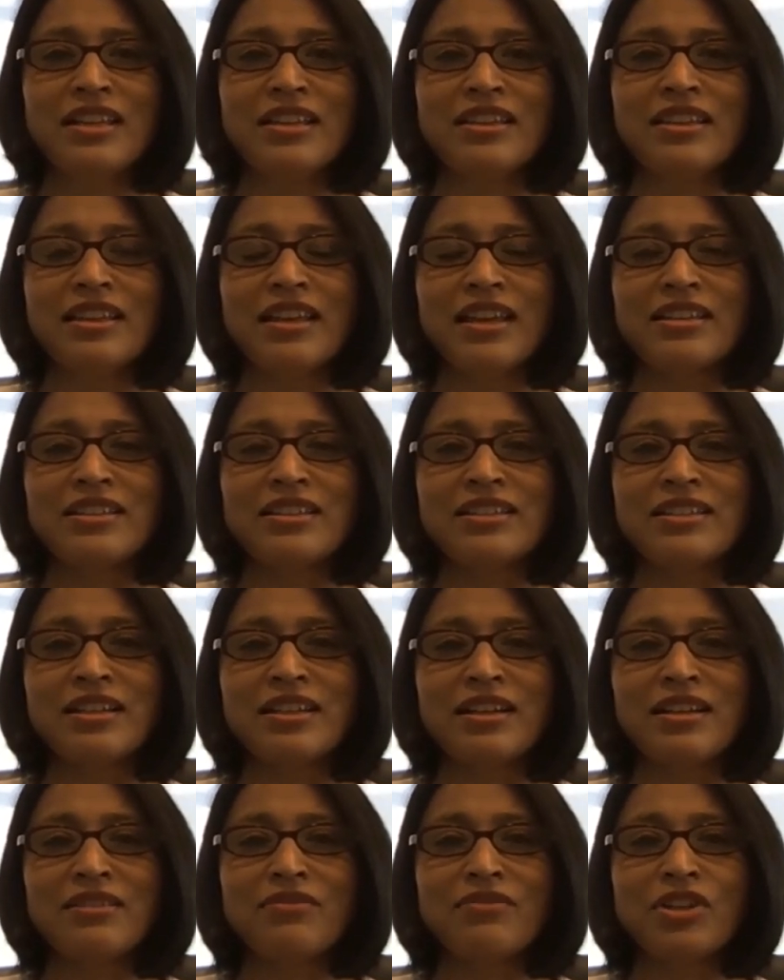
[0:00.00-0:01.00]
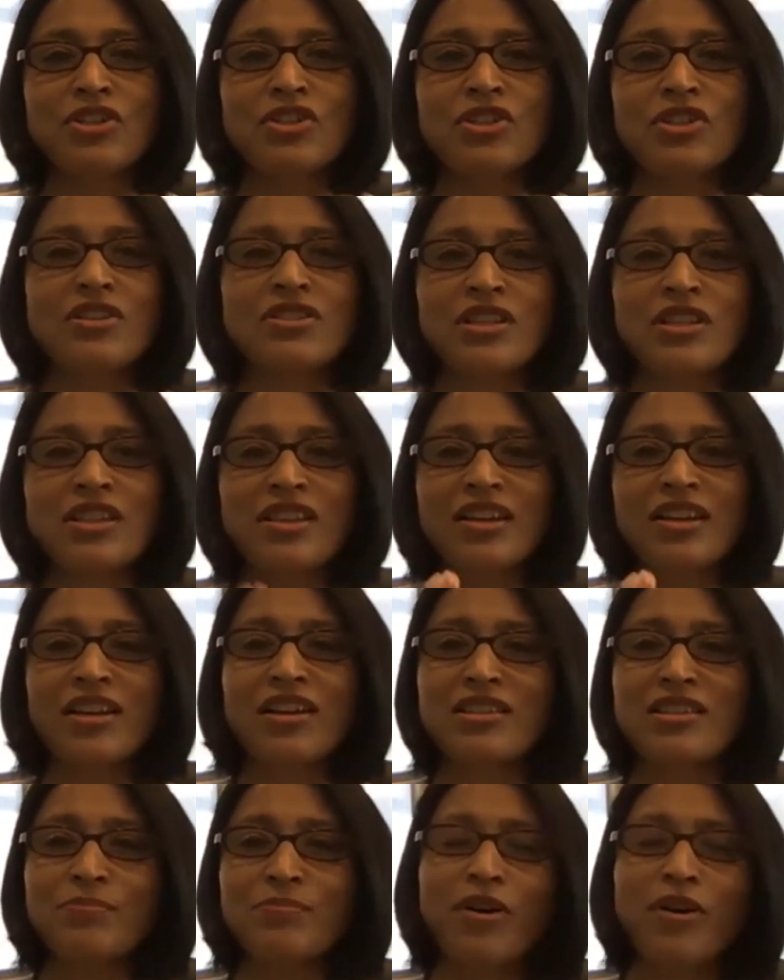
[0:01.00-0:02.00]
that uh, we're just at the
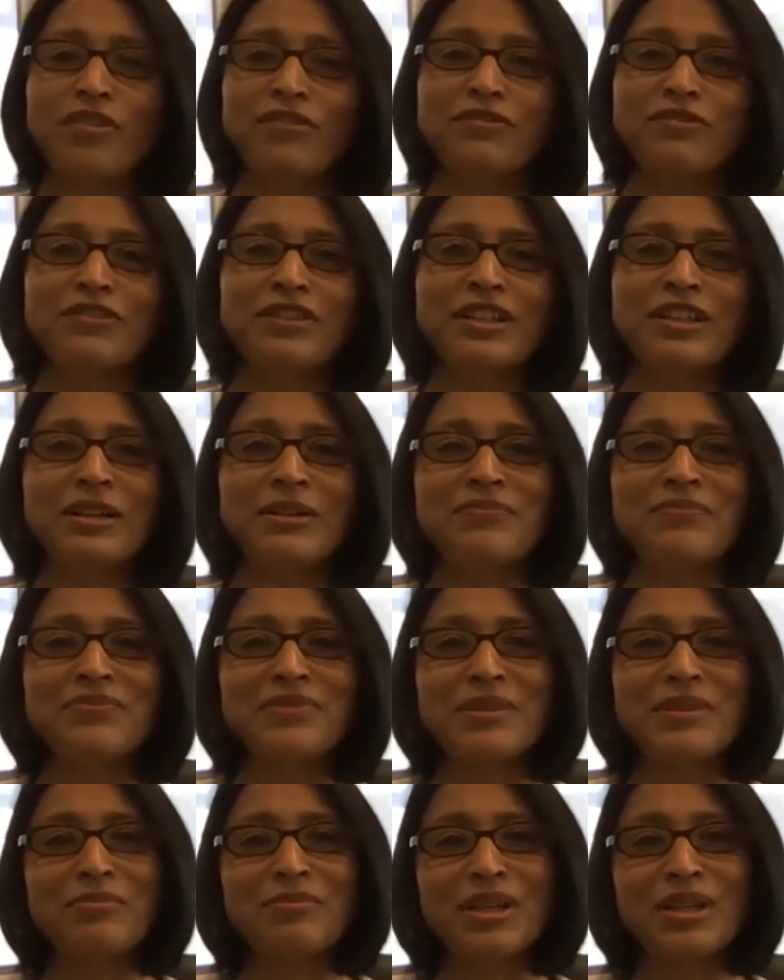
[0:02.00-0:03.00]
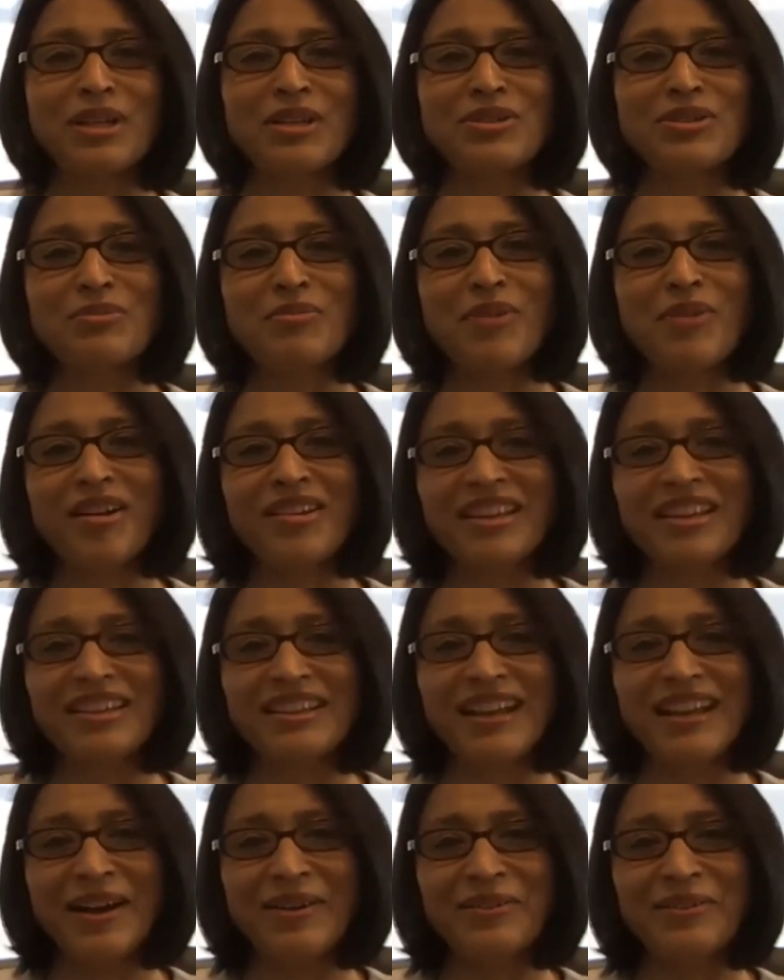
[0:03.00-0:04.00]
cusp of bringing to market
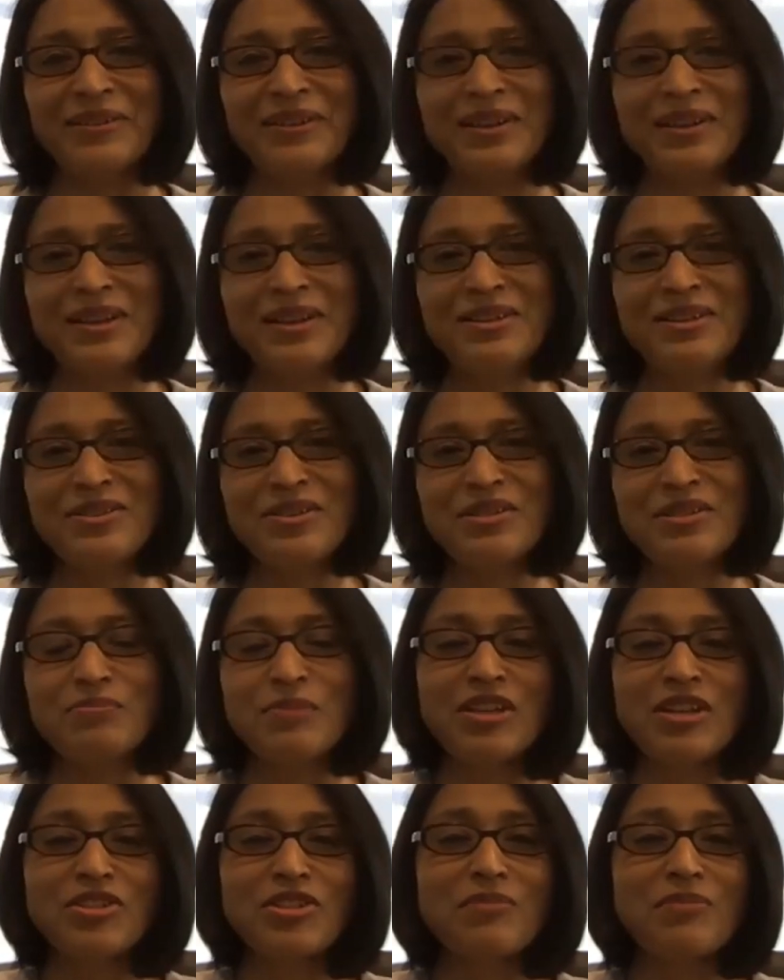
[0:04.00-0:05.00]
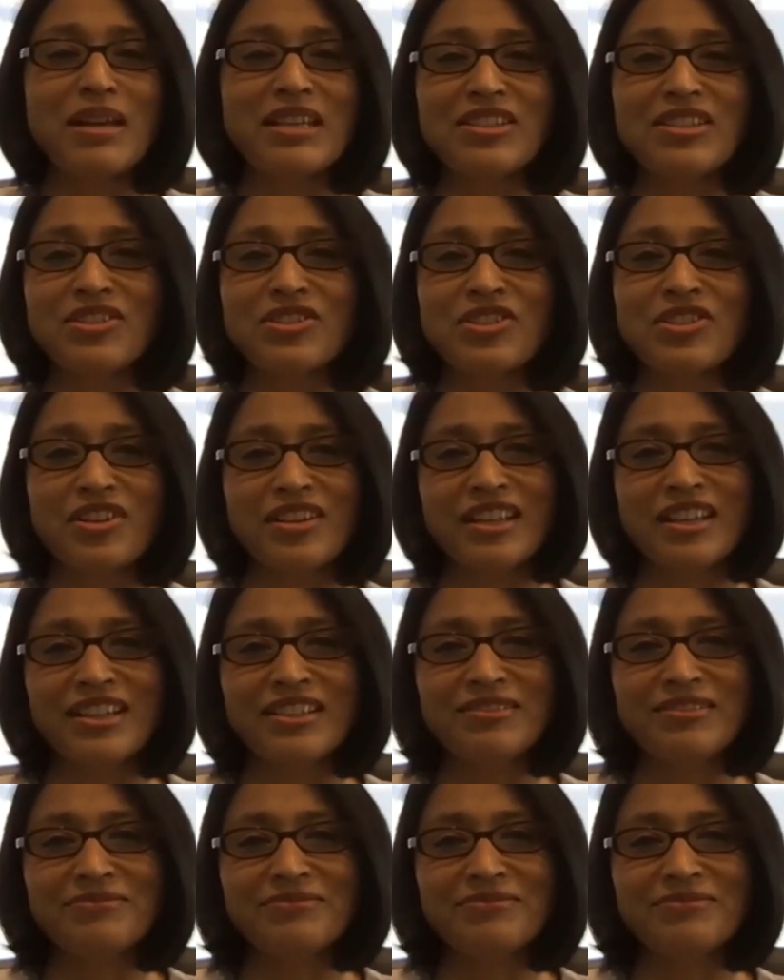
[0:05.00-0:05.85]
now. So it's been a tremendous journey.